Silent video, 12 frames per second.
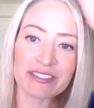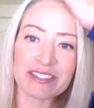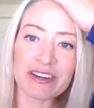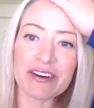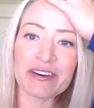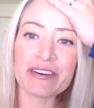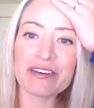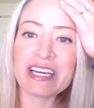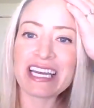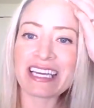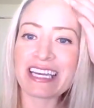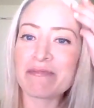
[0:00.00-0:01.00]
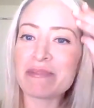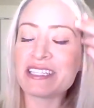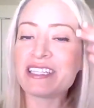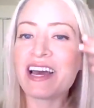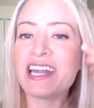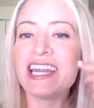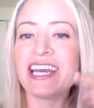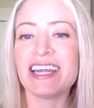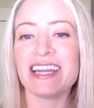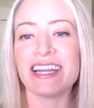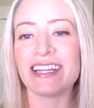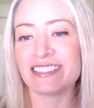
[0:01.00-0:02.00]
So it can be done,
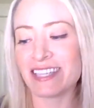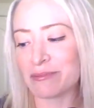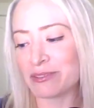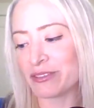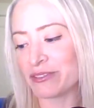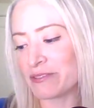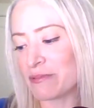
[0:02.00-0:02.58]
and it's absolutely